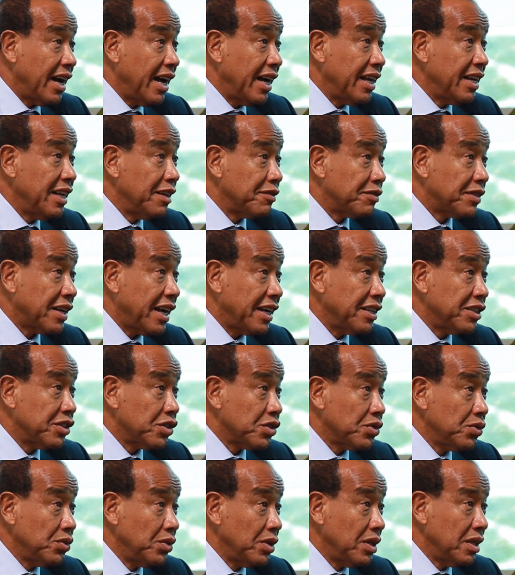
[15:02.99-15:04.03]
I left high
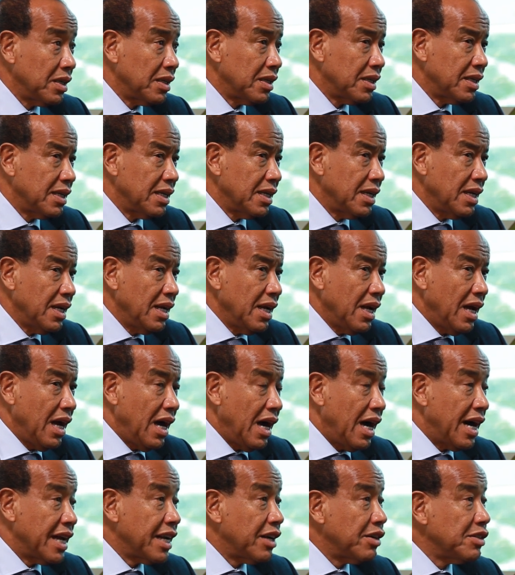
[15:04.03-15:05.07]
school
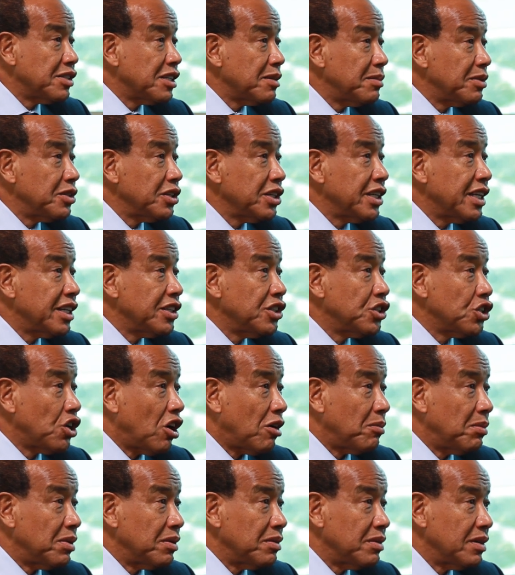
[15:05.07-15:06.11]
and I was able to get a
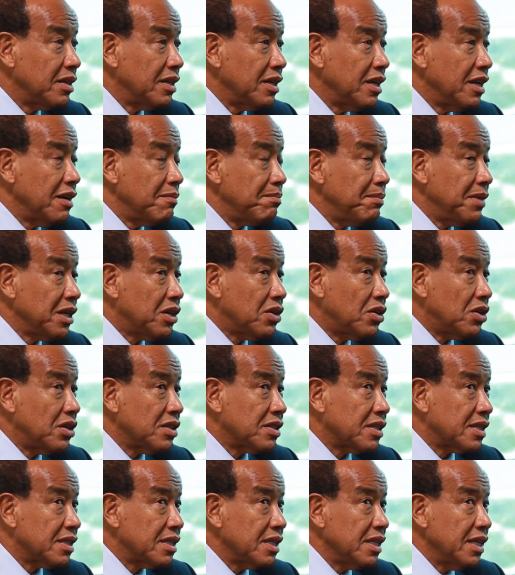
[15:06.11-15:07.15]
job
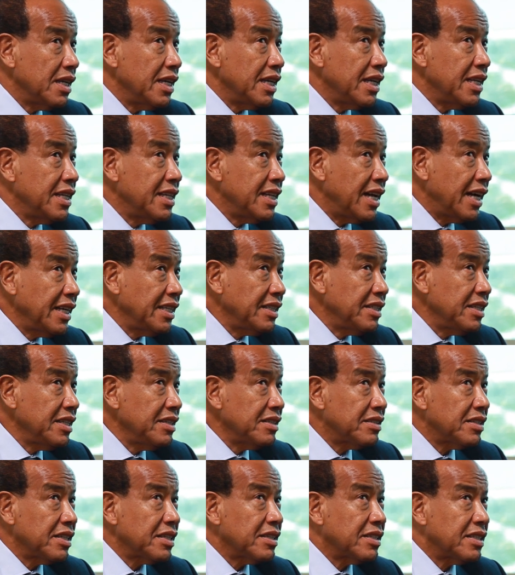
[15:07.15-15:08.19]
because in
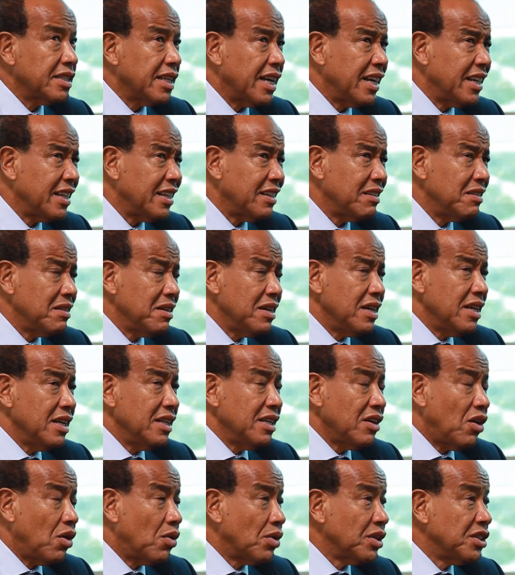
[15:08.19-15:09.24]
1969,
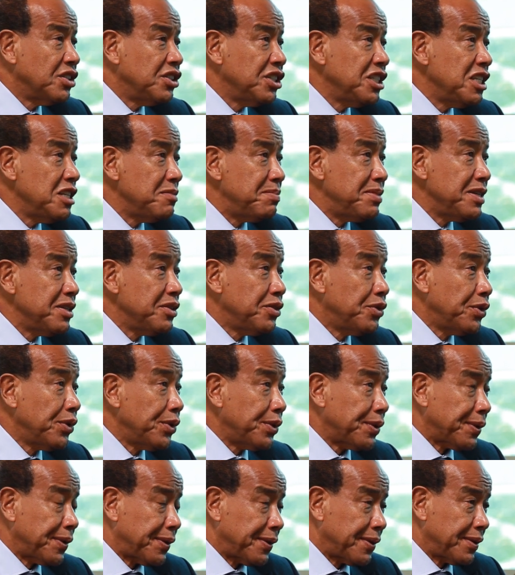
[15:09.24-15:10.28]
our GDP
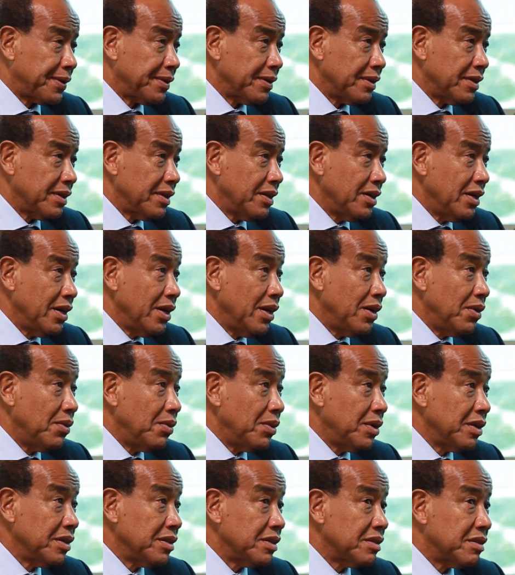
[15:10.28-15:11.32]
growth
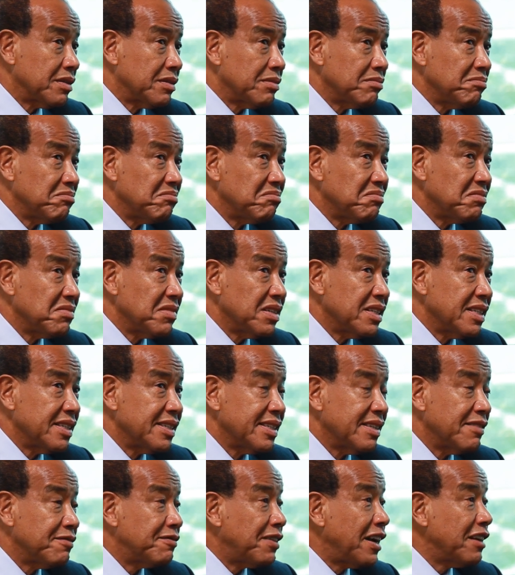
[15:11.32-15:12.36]
was
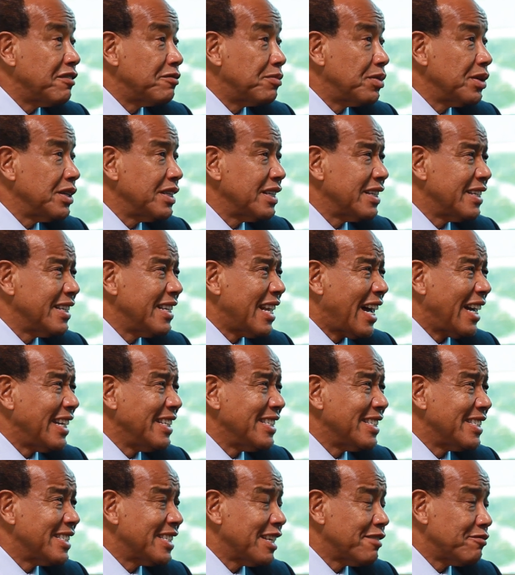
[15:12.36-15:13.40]

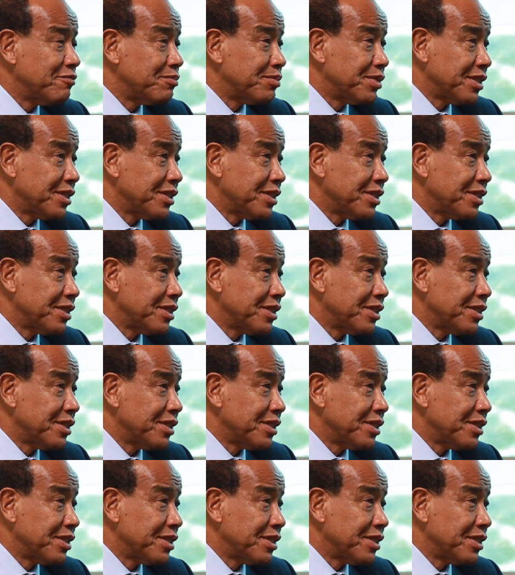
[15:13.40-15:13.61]
5.97%.